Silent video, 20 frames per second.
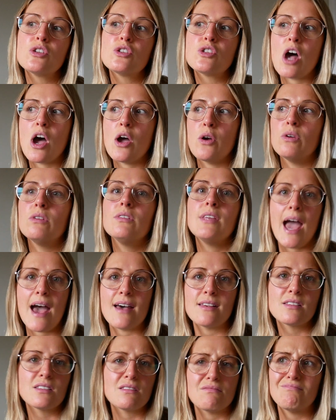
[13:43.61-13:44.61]
So
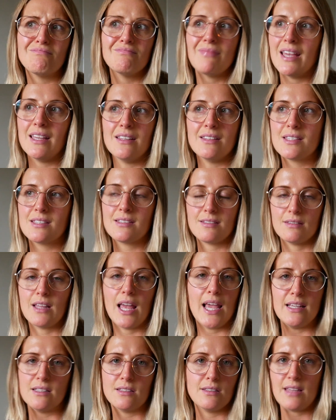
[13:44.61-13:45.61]
yes,
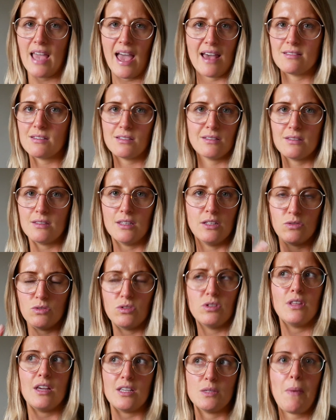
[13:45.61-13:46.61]
it's yes,
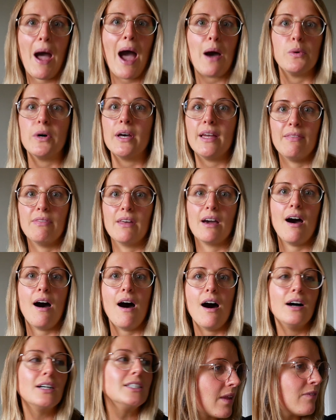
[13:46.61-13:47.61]
there's power in the
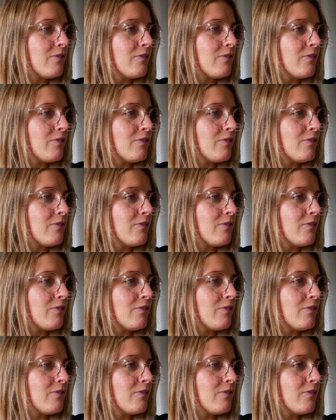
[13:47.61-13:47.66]
car.